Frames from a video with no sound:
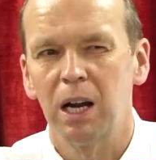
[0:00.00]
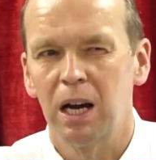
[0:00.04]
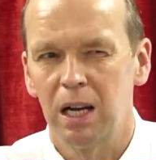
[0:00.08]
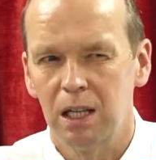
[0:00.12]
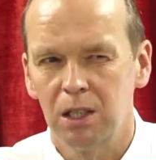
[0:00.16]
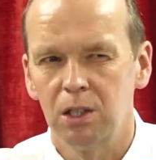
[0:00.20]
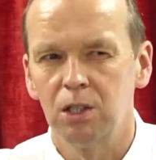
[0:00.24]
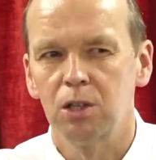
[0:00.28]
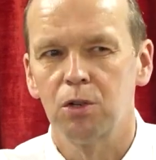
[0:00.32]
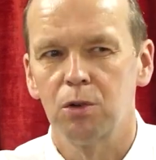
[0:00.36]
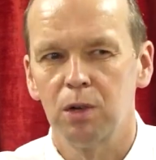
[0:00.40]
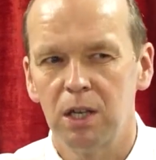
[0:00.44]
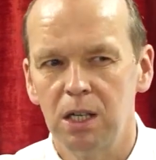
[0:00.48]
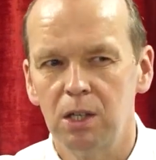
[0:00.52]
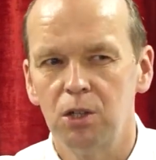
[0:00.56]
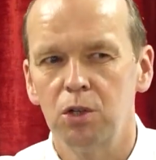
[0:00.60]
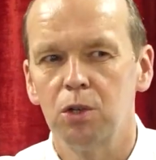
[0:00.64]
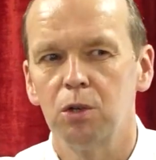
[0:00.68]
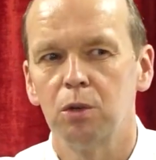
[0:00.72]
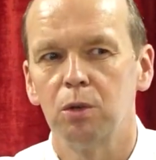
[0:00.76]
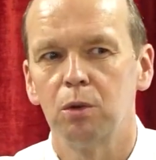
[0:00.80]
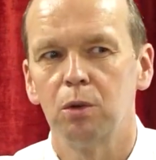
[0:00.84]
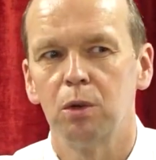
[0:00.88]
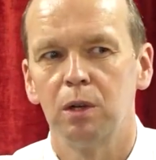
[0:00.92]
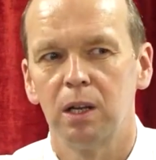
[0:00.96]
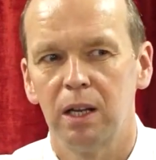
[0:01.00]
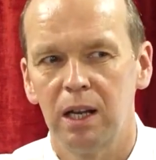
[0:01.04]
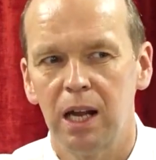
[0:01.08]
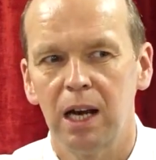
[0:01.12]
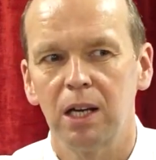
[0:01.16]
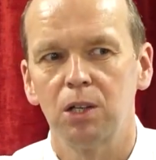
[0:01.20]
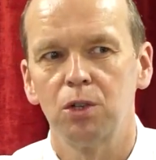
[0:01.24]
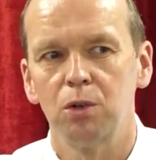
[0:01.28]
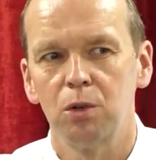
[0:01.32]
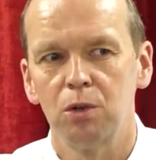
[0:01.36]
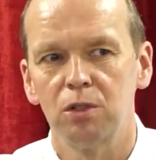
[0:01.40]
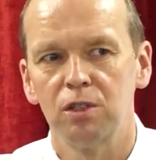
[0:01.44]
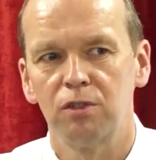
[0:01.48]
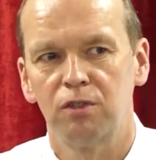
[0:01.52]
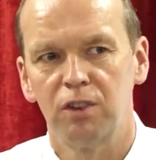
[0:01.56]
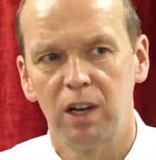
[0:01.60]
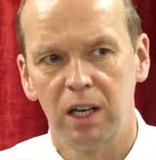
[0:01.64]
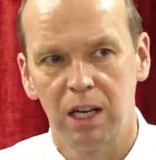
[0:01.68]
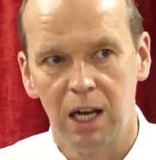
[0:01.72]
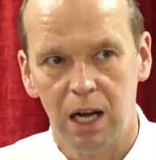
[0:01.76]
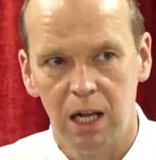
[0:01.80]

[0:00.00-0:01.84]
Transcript: I'll treat you and act you as a friend.